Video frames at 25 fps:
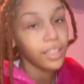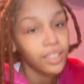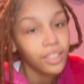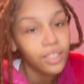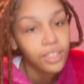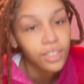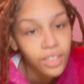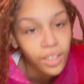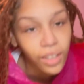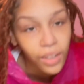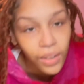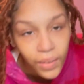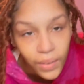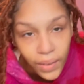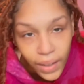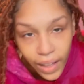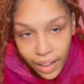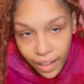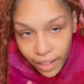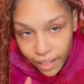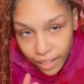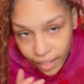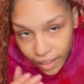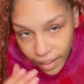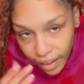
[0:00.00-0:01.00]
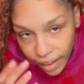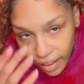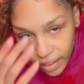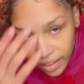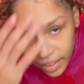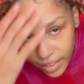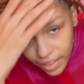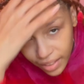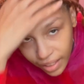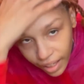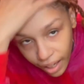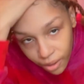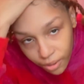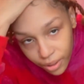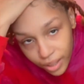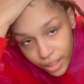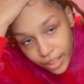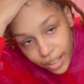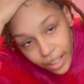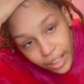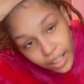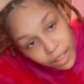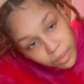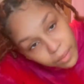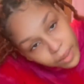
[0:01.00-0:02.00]
So that is how it
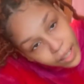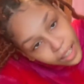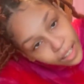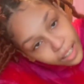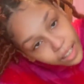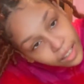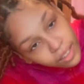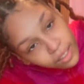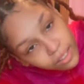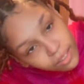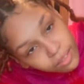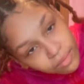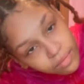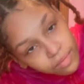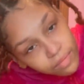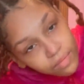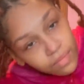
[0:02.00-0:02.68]
came out.